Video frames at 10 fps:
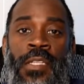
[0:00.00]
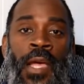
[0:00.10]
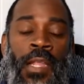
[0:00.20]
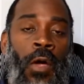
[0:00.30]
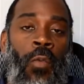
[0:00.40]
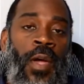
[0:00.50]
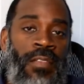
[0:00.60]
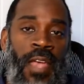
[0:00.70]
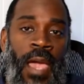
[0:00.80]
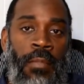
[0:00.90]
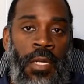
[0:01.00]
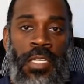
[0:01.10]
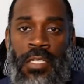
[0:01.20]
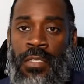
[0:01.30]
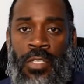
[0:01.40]
Don't waste that
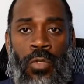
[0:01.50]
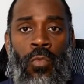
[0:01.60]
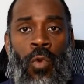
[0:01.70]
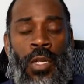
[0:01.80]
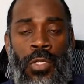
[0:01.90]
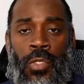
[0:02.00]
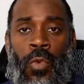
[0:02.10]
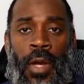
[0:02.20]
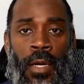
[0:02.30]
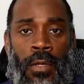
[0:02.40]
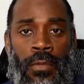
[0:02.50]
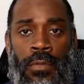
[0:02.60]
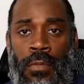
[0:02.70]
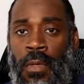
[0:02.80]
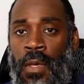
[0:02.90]
ammunition. Shoot 1 or 2 rounds,
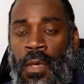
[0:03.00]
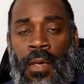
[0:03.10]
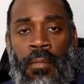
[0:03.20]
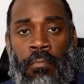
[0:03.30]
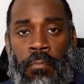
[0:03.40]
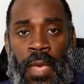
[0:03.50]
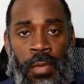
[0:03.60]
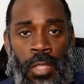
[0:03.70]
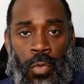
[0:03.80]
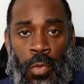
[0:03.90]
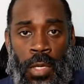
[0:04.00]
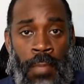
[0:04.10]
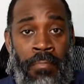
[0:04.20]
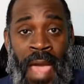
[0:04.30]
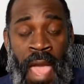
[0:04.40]
maybe 3
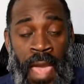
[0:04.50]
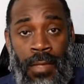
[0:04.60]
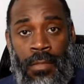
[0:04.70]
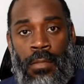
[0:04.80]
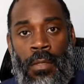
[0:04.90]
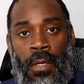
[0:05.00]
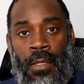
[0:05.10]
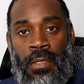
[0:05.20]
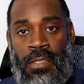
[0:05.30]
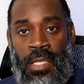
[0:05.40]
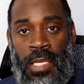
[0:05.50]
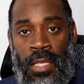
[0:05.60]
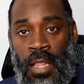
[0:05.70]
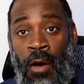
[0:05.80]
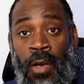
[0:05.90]
max, to see,
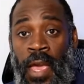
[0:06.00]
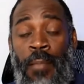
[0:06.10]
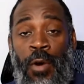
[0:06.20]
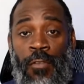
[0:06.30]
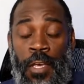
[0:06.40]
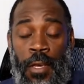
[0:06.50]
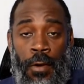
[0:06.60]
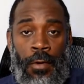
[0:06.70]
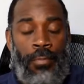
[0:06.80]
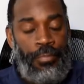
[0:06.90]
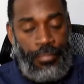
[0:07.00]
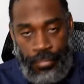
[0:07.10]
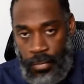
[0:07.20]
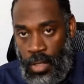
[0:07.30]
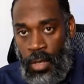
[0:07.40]
okay, I'm over here.
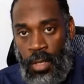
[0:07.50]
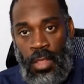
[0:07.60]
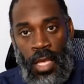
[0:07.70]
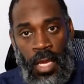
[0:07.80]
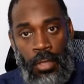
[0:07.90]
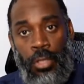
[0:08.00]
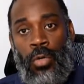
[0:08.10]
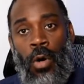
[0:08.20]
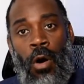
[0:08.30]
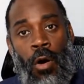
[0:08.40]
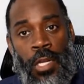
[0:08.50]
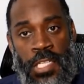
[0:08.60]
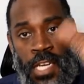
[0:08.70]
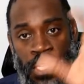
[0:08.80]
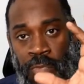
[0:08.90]
Then you do a hard
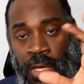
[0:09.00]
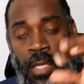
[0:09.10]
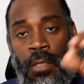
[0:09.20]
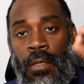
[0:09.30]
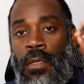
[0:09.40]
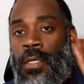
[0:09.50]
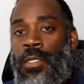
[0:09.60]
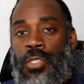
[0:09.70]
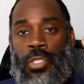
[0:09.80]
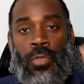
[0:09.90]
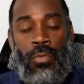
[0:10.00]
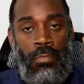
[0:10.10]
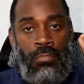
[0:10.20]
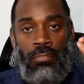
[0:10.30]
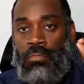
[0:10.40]
adjustment, shoot
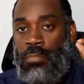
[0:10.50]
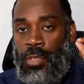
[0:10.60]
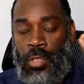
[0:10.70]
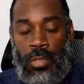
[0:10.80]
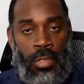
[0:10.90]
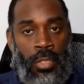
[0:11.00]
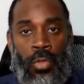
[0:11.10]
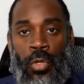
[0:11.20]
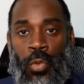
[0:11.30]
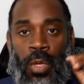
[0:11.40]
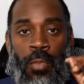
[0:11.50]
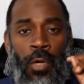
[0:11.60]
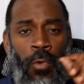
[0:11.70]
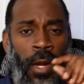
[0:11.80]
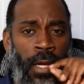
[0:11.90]
2 to 3 more
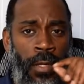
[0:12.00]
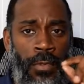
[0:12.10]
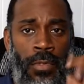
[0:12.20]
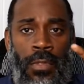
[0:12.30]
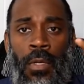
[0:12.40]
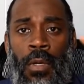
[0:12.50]
rounds.